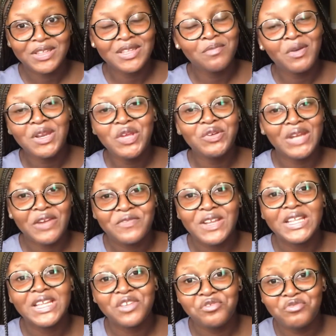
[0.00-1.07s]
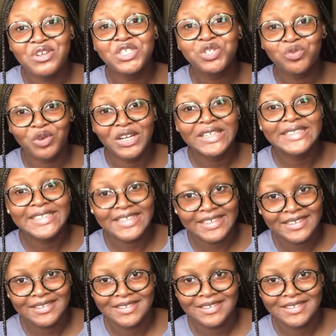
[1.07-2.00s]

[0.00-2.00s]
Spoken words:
money will definitely reach one day.